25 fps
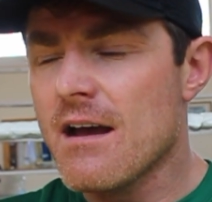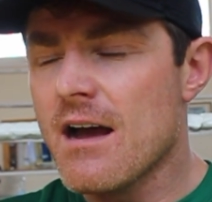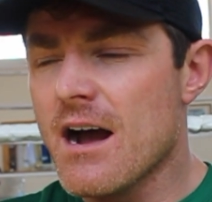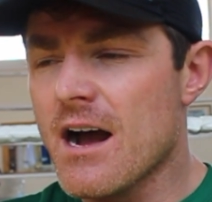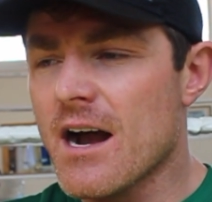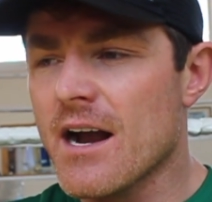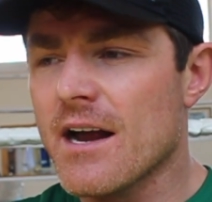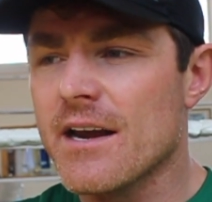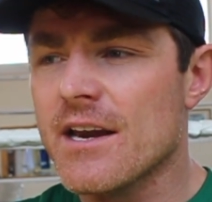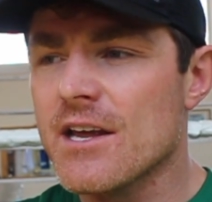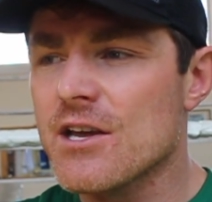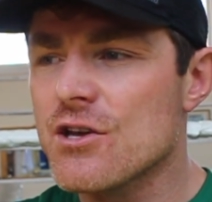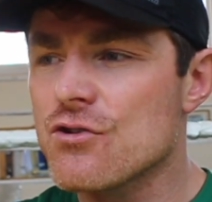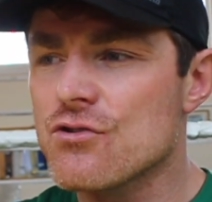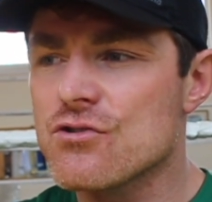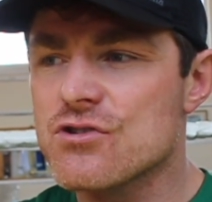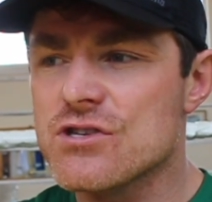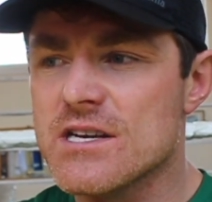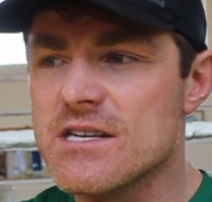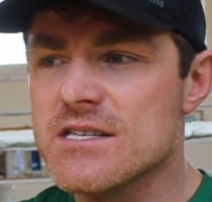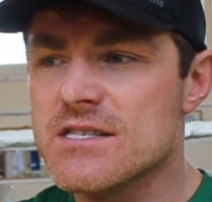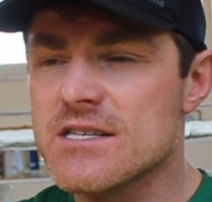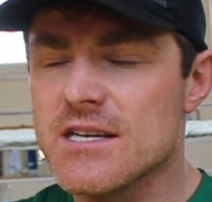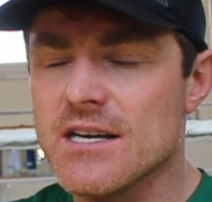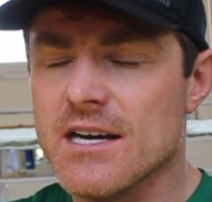I only use
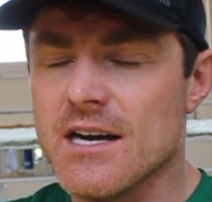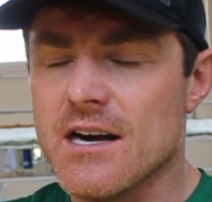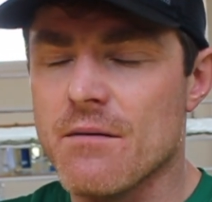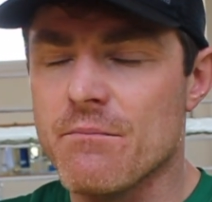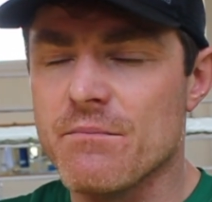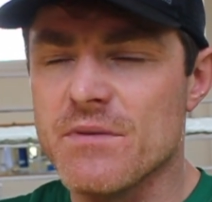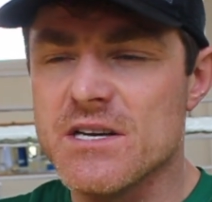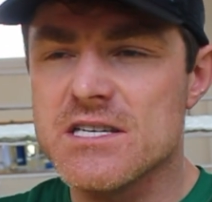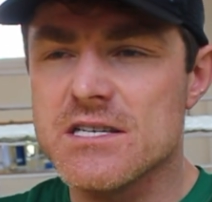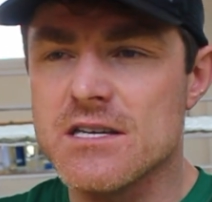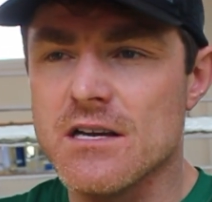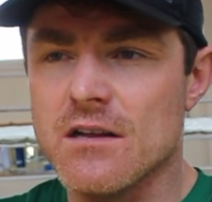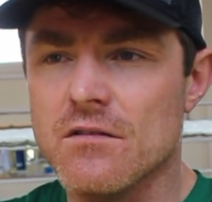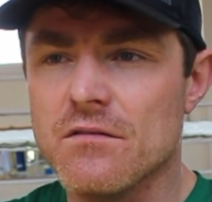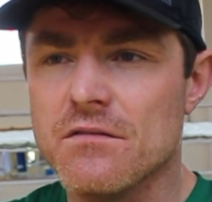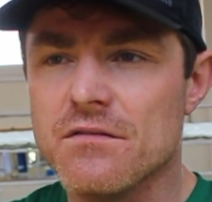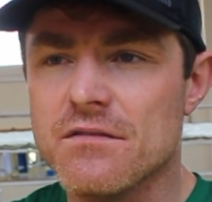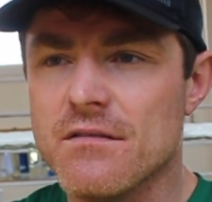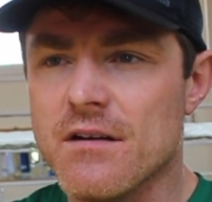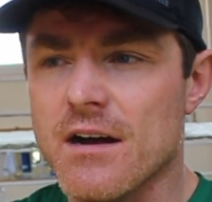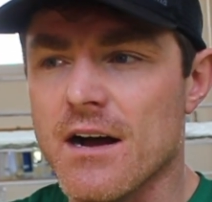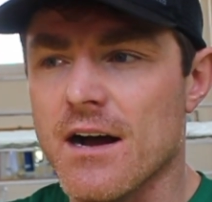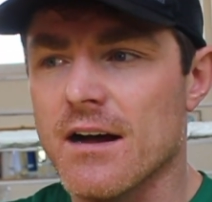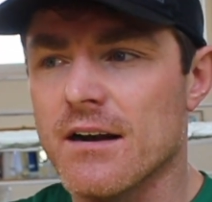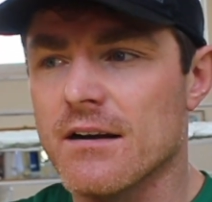Instagram myself,
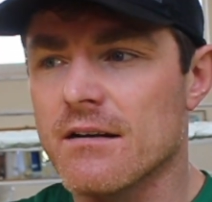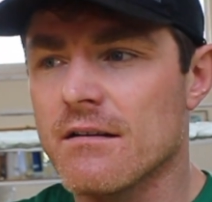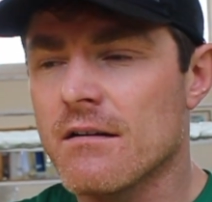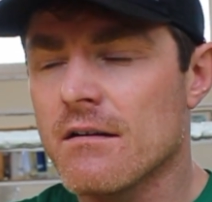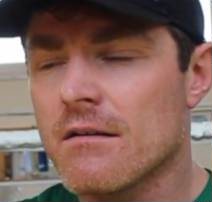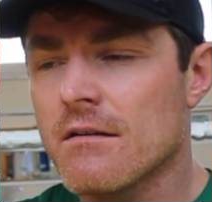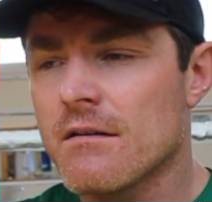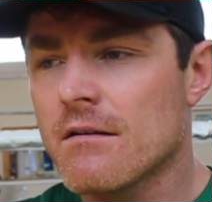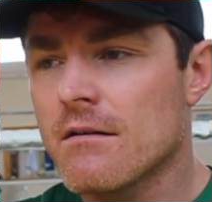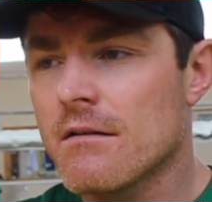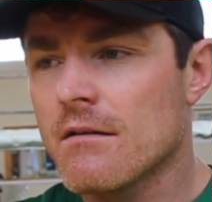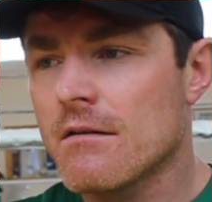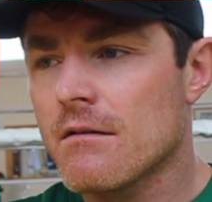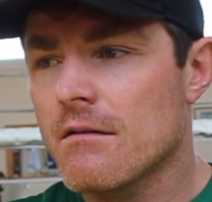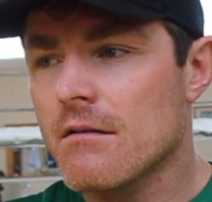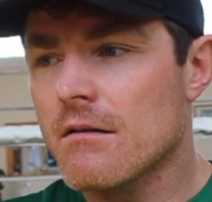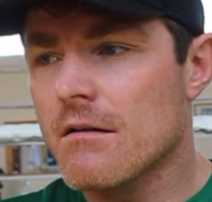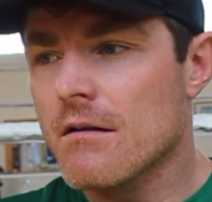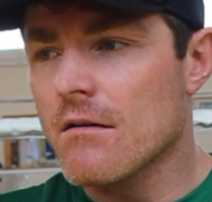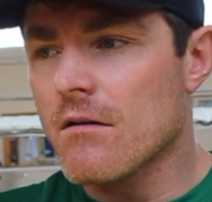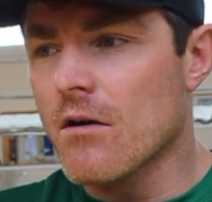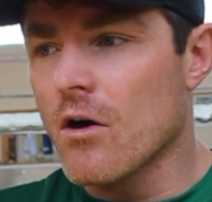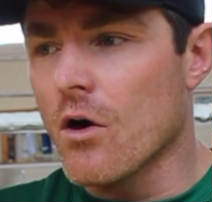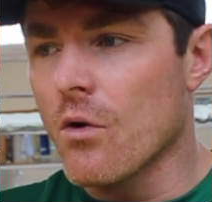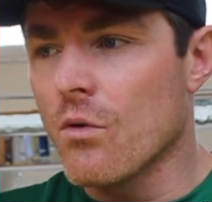and
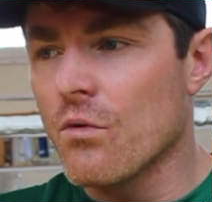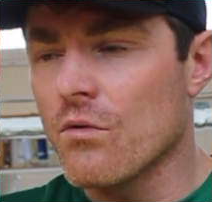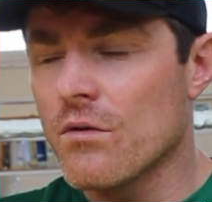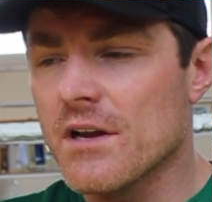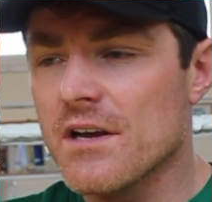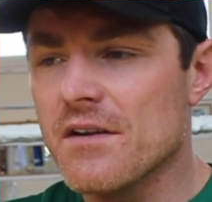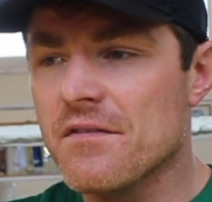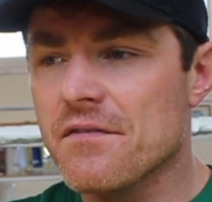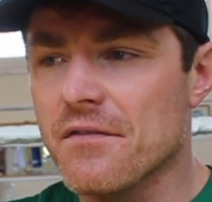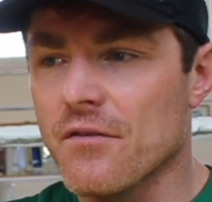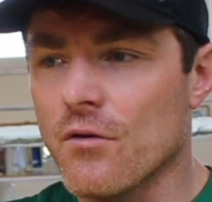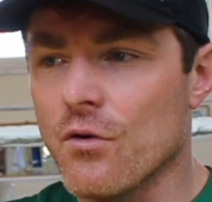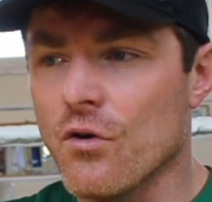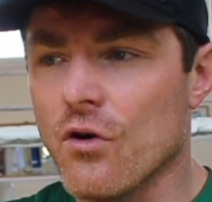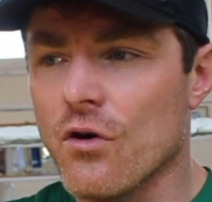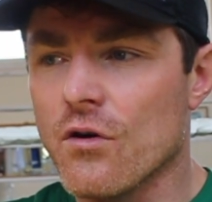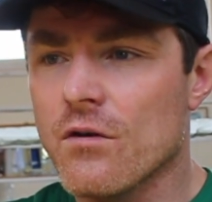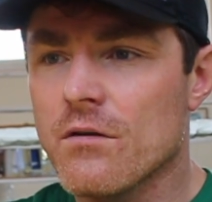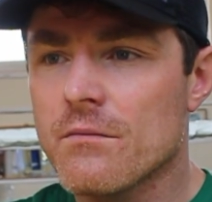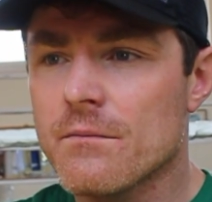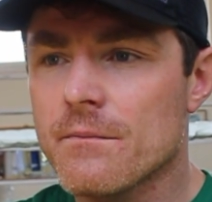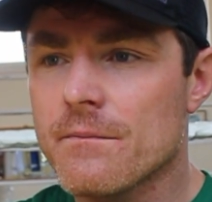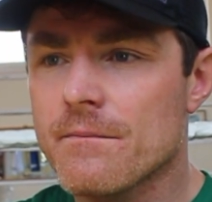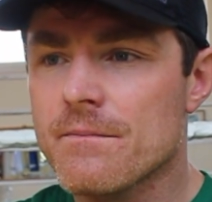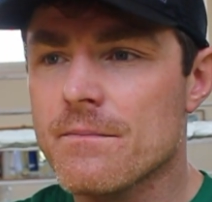only for...
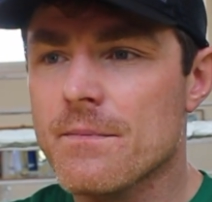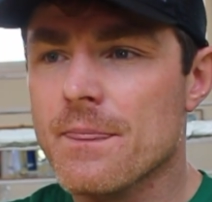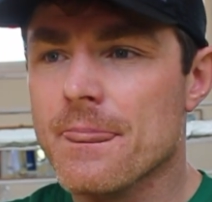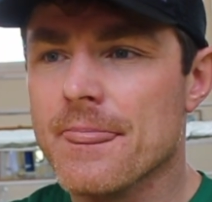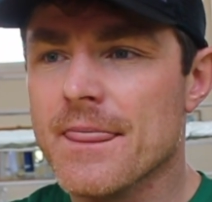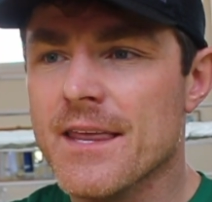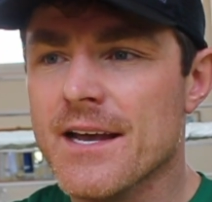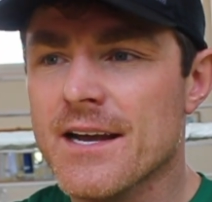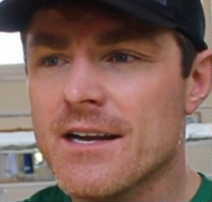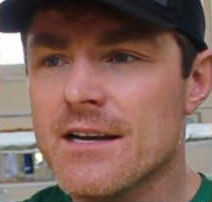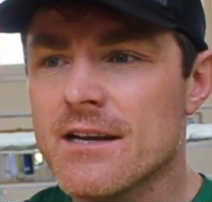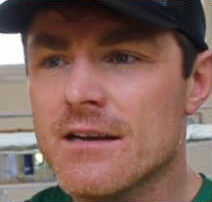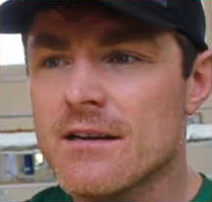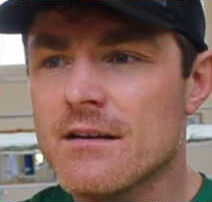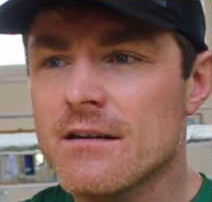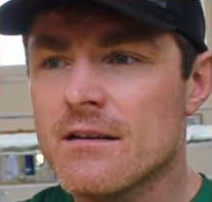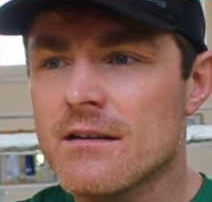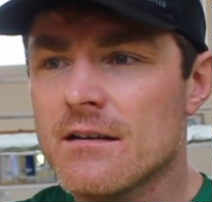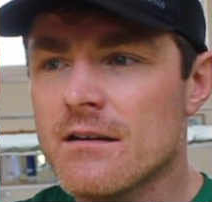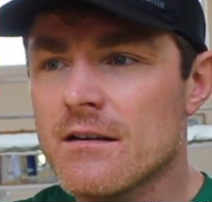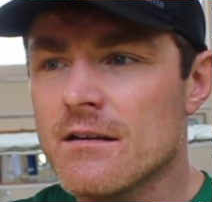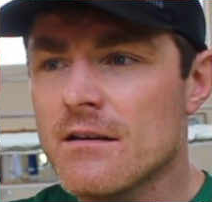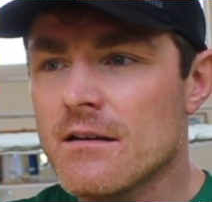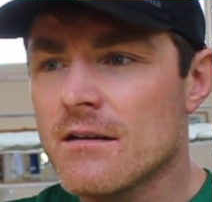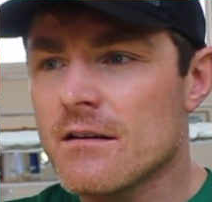Life must be so much more easier
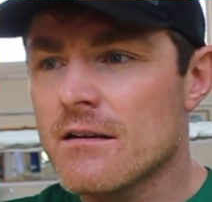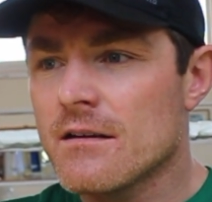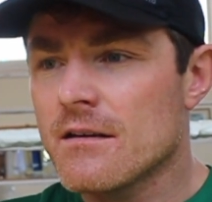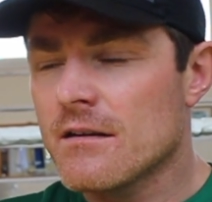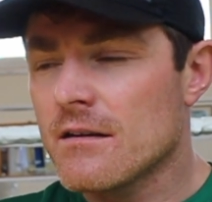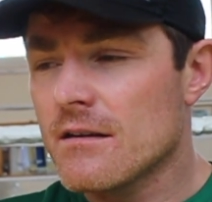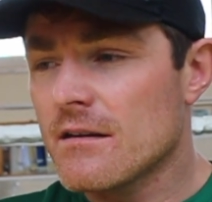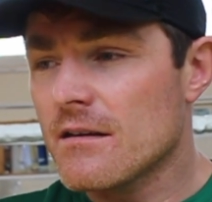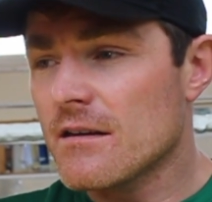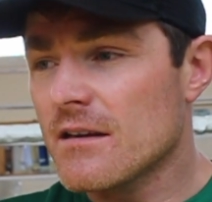for you, Joe.